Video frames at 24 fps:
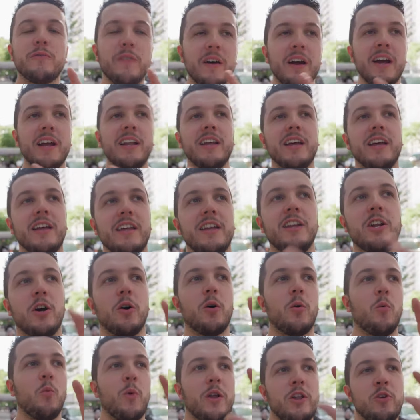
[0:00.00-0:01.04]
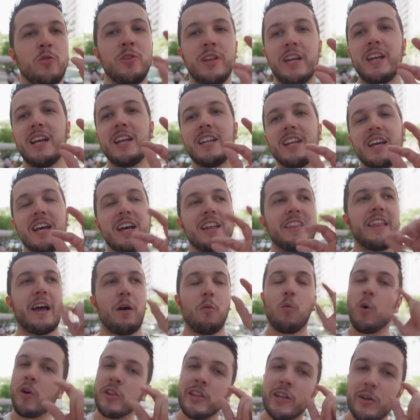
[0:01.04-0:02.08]
find, you know, when you need
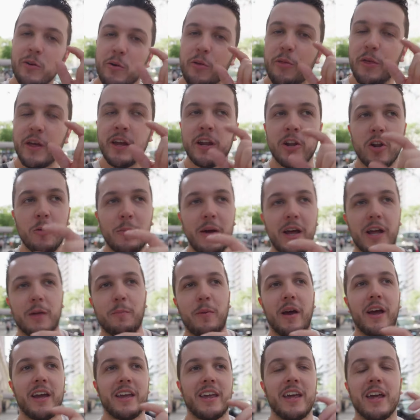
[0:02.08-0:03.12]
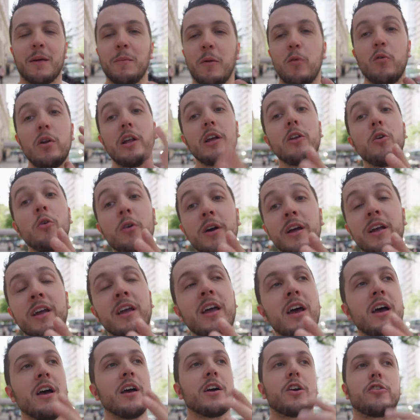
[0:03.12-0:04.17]
that one little thing in your backpack, it can be really annoying
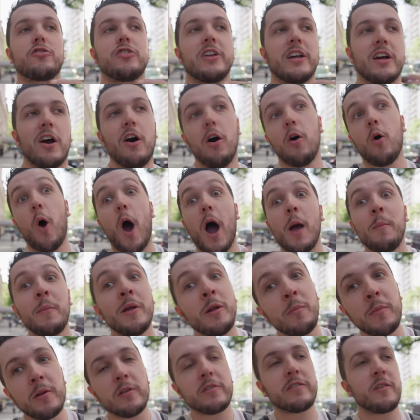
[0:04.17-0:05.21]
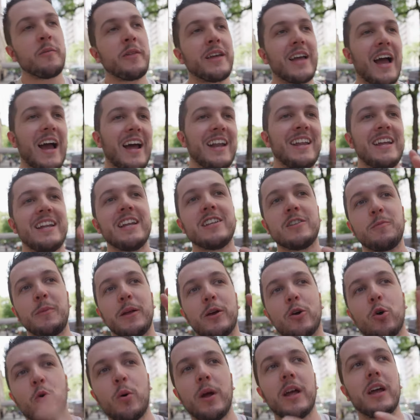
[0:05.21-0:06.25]
because you're like, oh, I'm in the middle of something, I need it to be
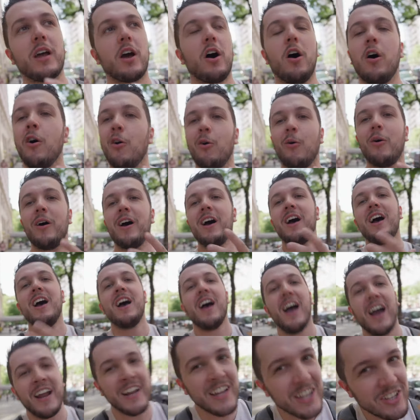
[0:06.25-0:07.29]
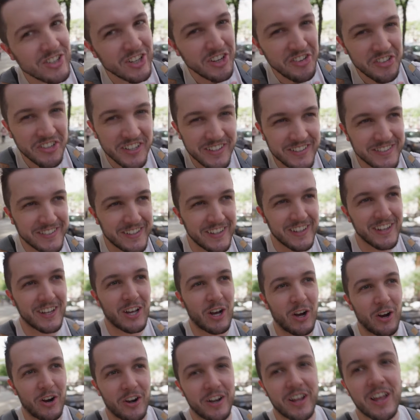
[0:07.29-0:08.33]
quick. Oh, I need to change an SD
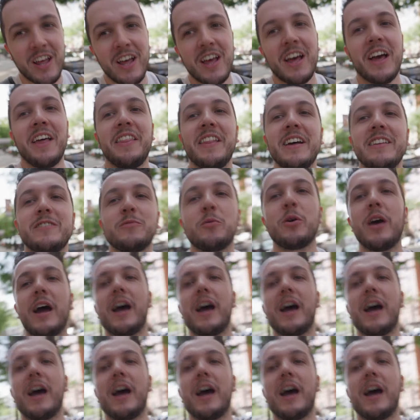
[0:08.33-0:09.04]
card. And that's where